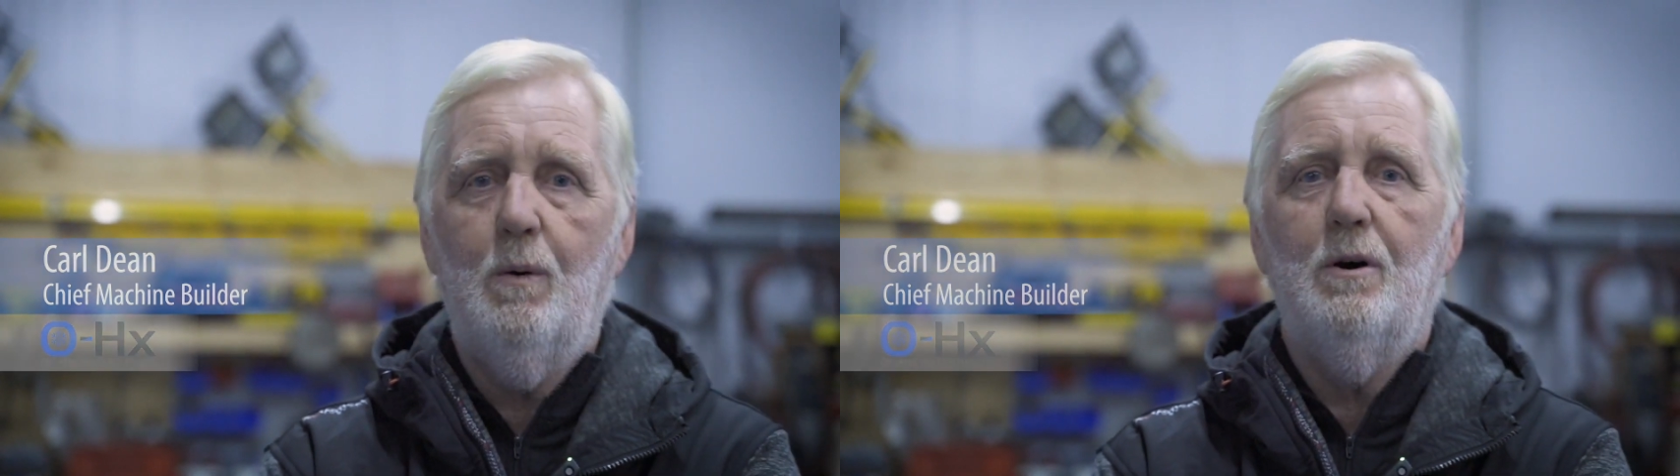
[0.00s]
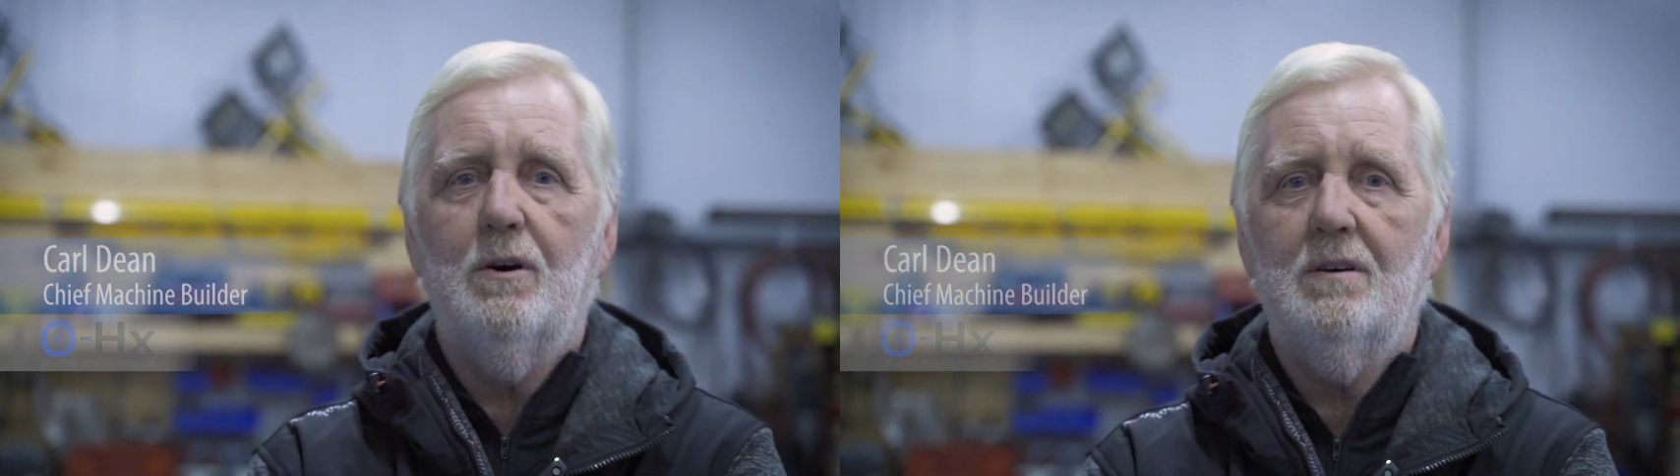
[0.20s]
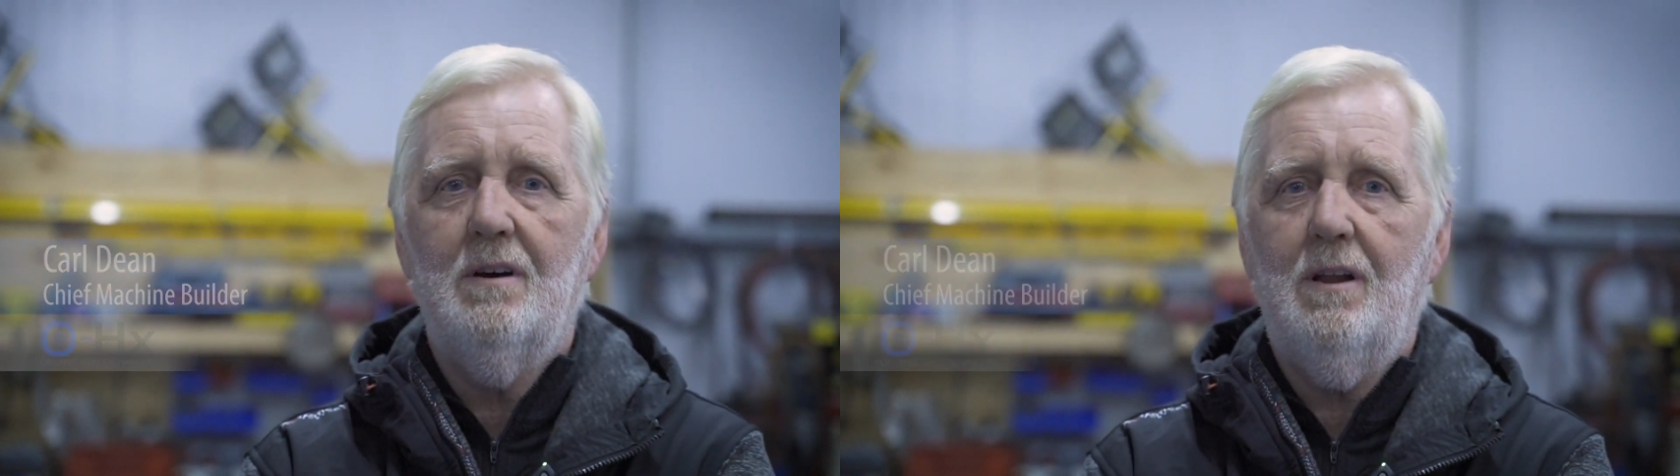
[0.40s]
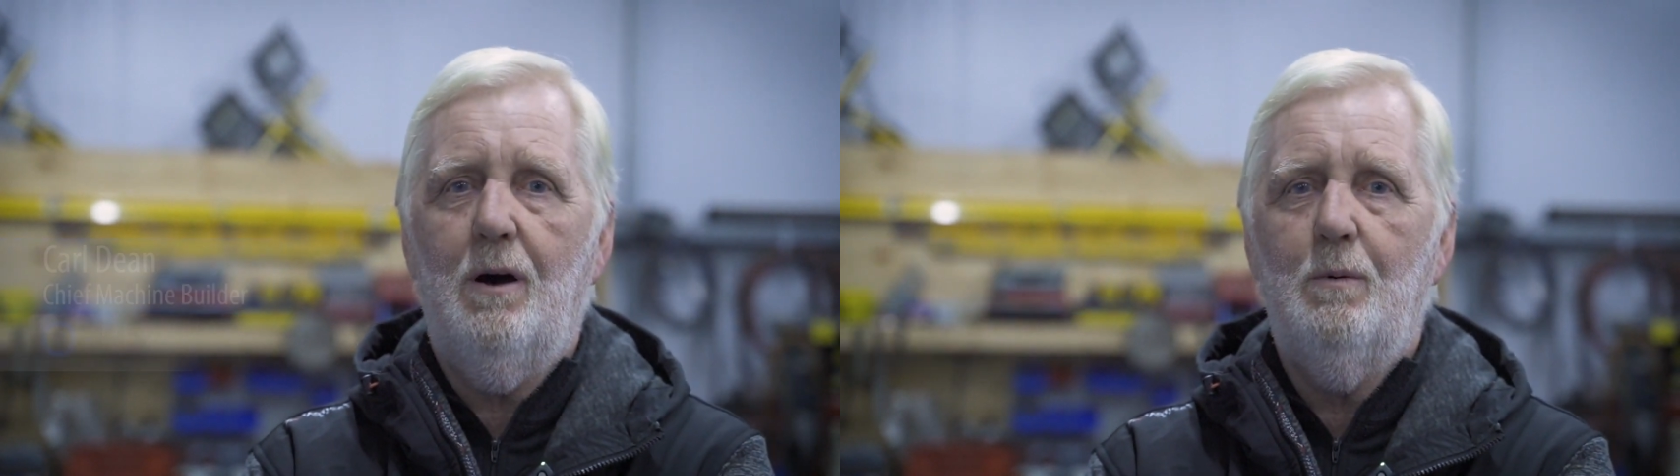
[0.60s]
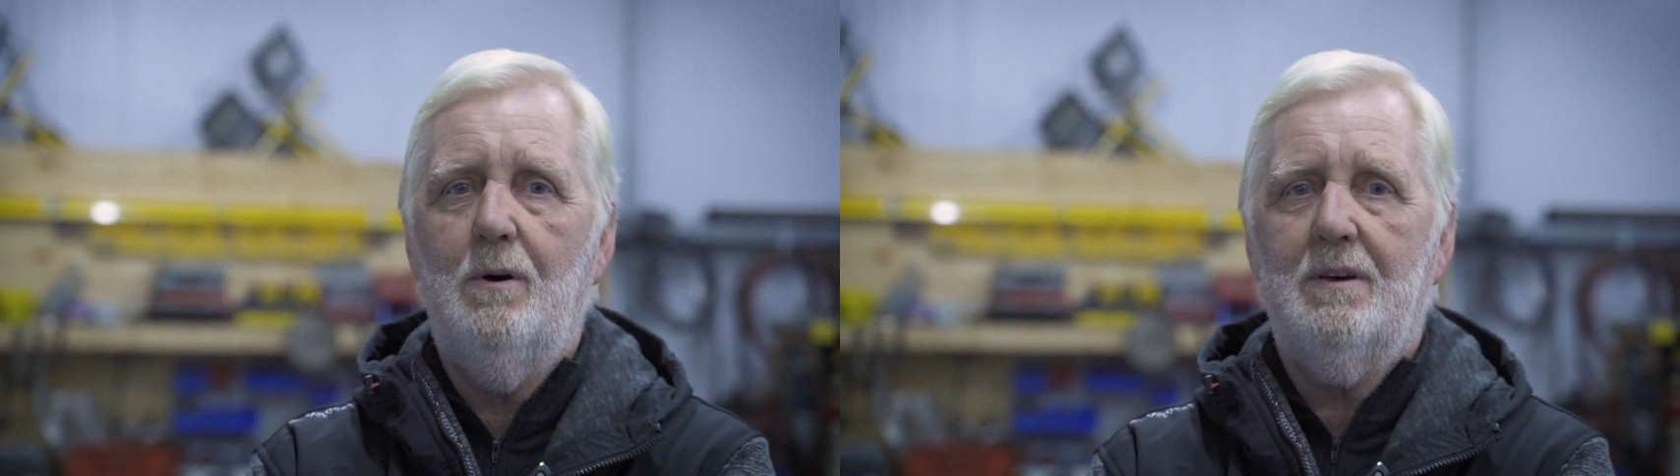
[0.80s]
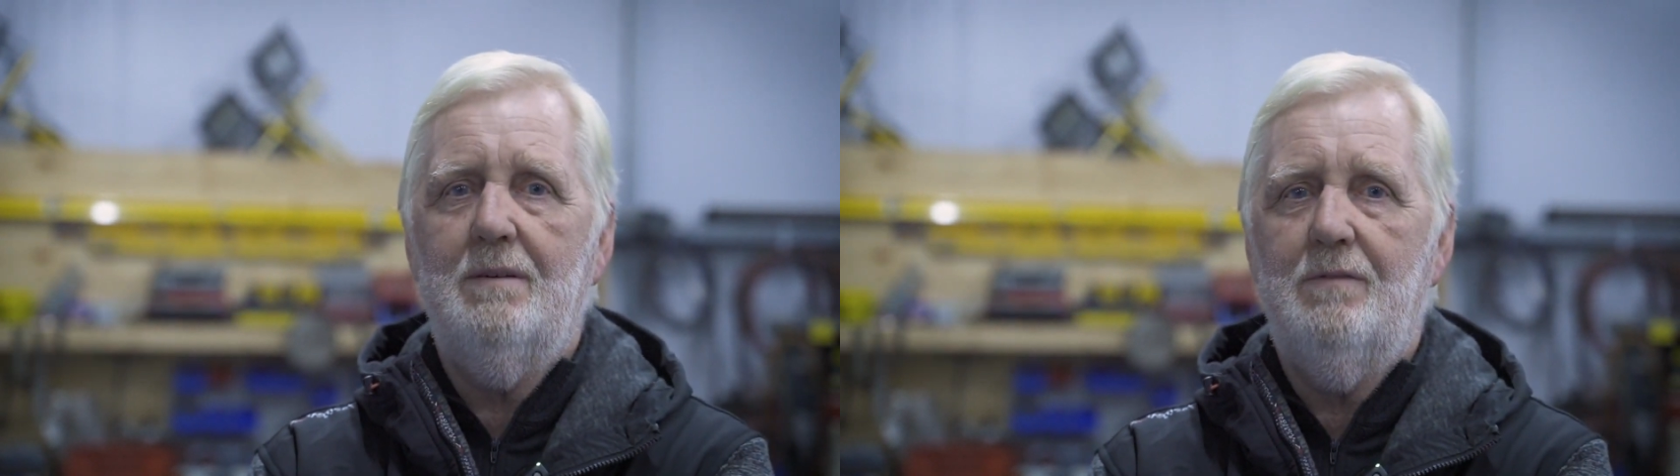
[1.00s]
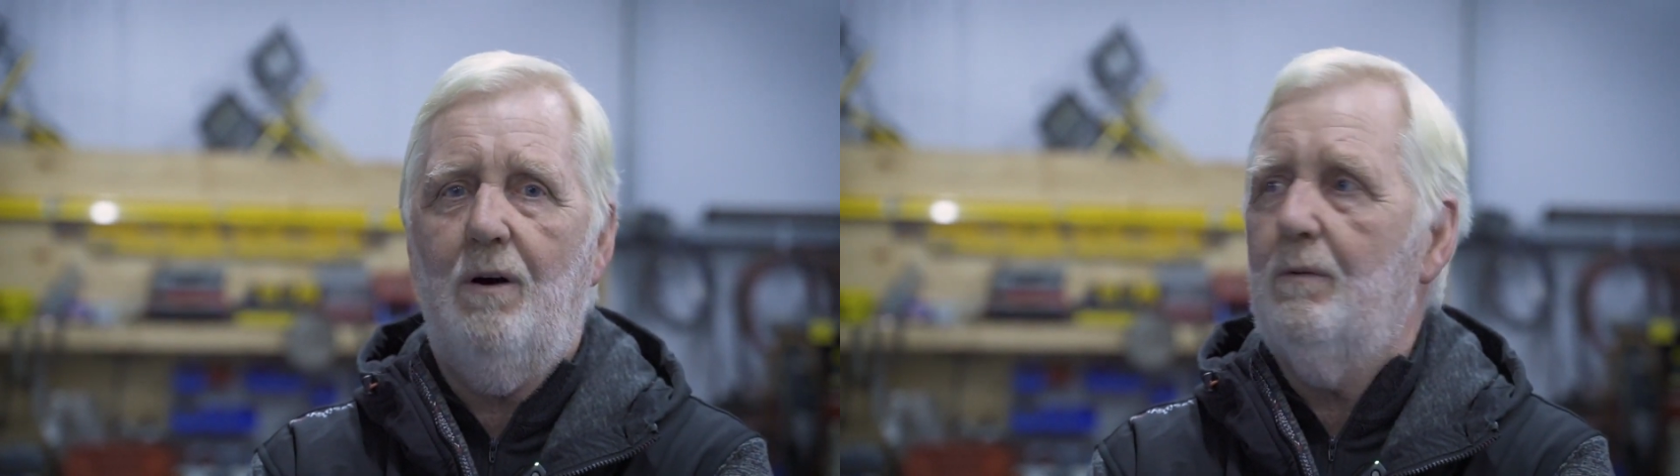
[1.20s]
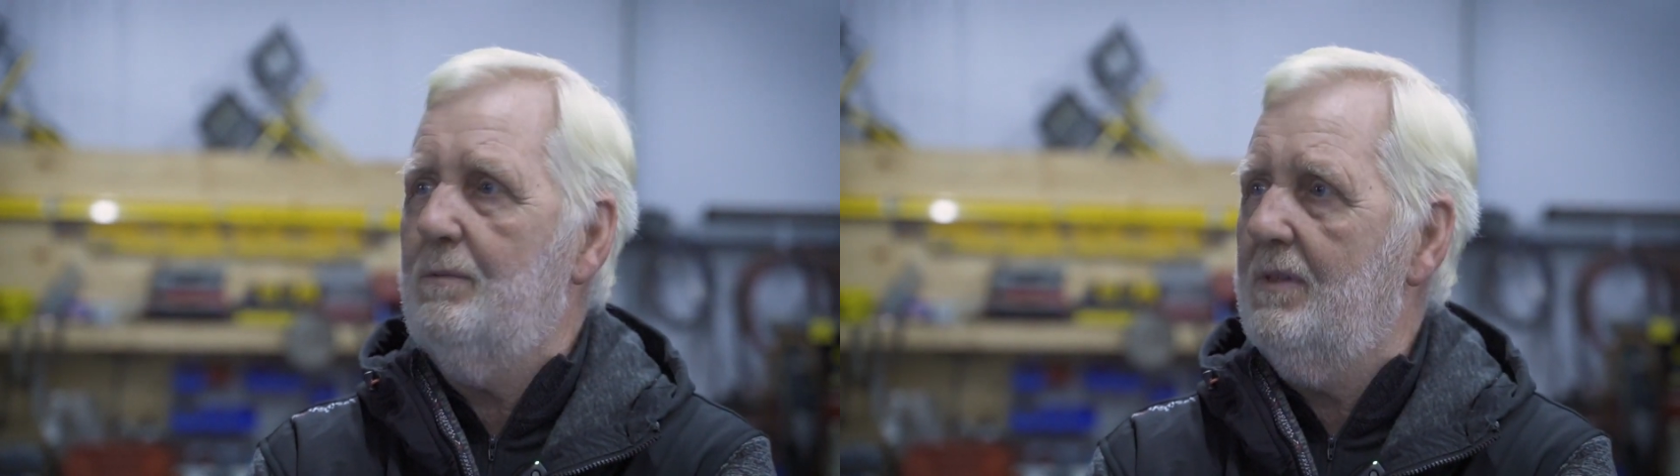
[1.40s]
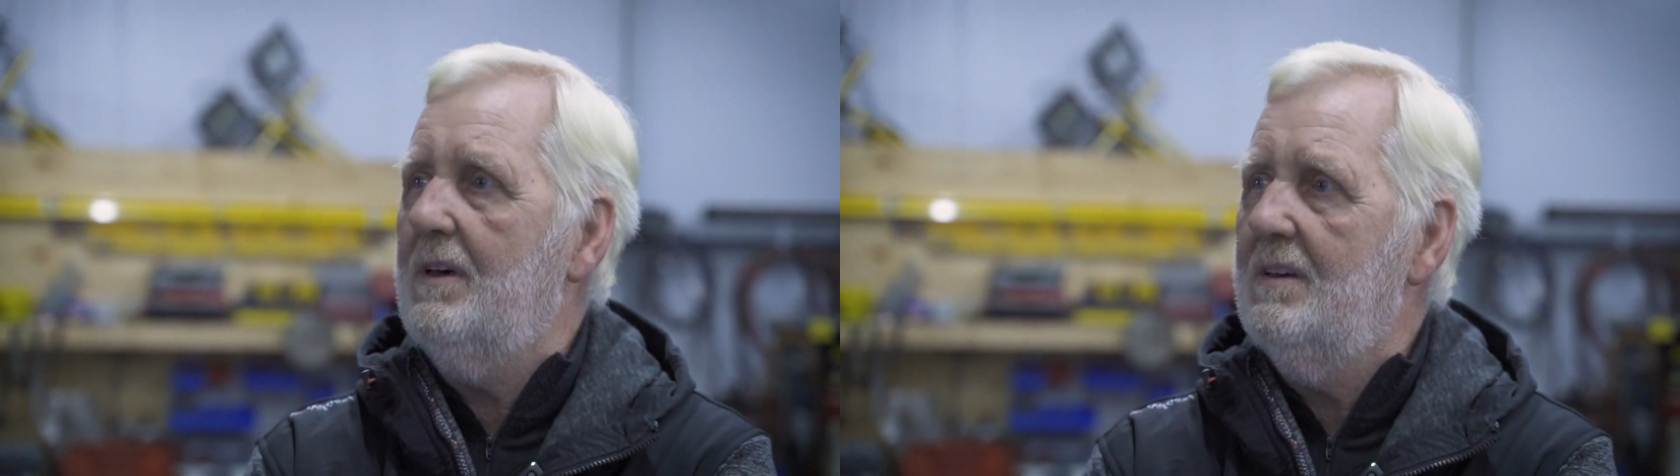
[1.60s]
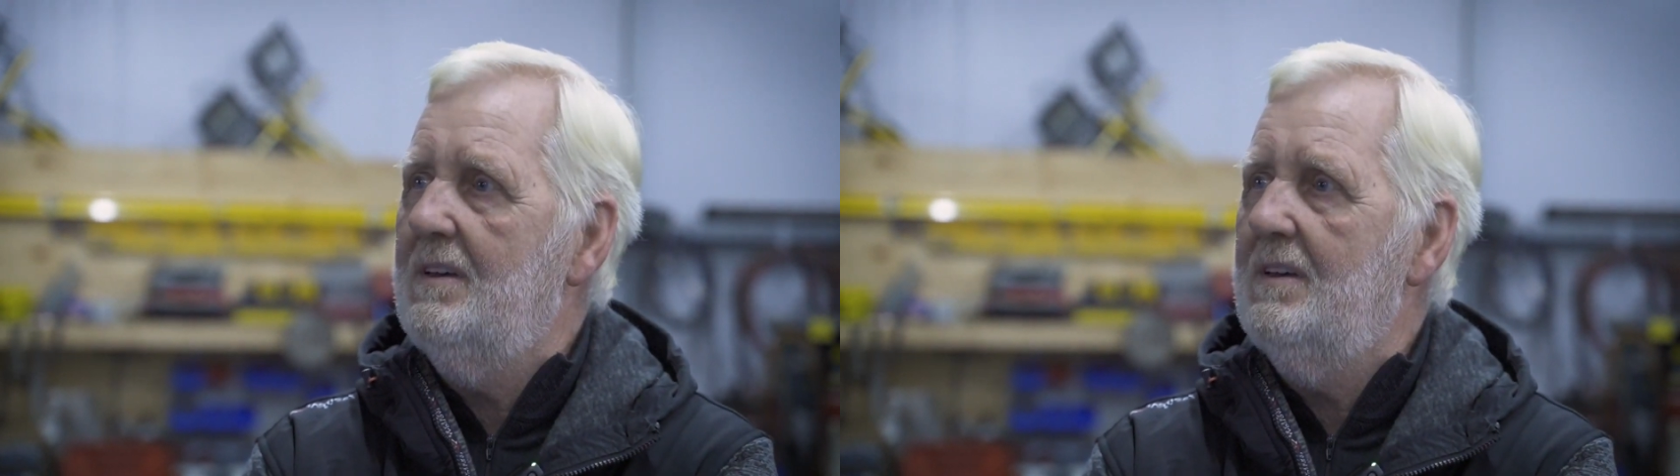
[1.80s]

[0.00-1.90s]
of work involved with it.